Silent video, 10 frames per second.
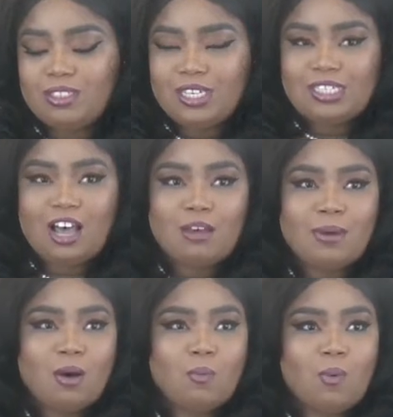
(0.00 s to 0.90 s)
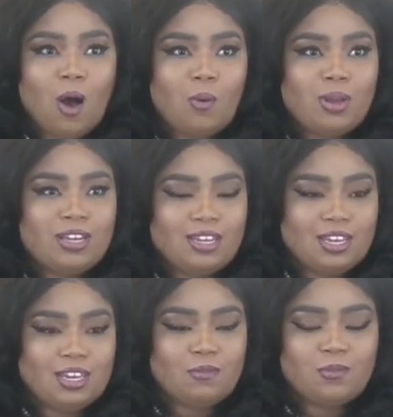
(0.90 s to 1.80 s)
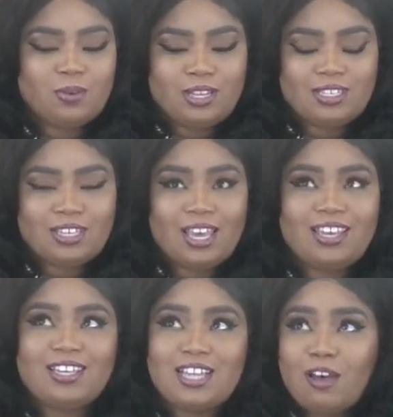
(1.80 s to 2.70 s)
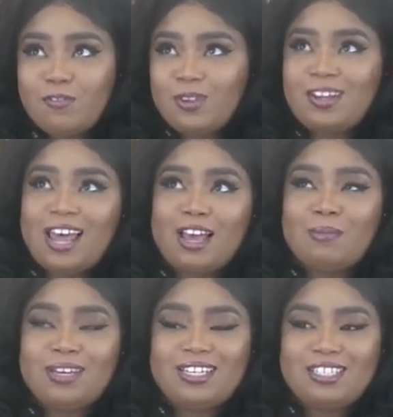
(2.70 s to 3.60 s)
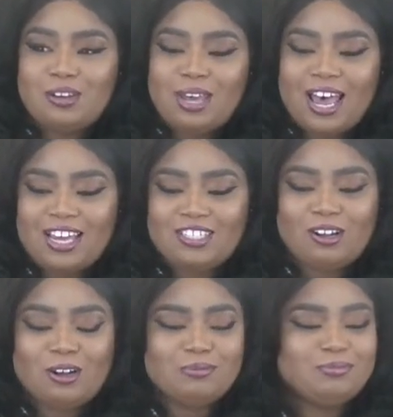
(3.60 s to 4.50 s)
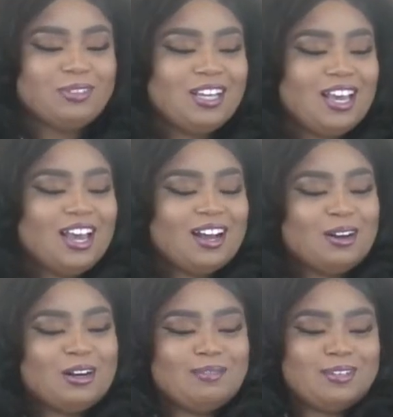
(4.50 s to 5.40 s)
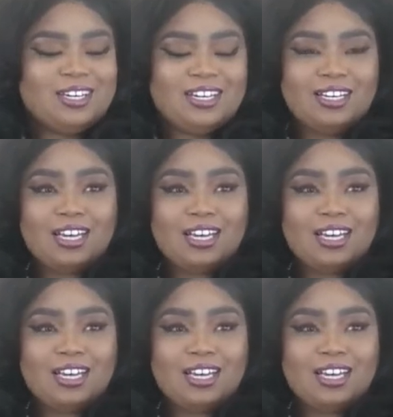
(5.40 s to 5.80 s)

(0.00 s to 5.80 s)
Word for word: let's talk about what we need for this cake, because I feel like I'm gonna get teary-eyed, y'all. You're gonna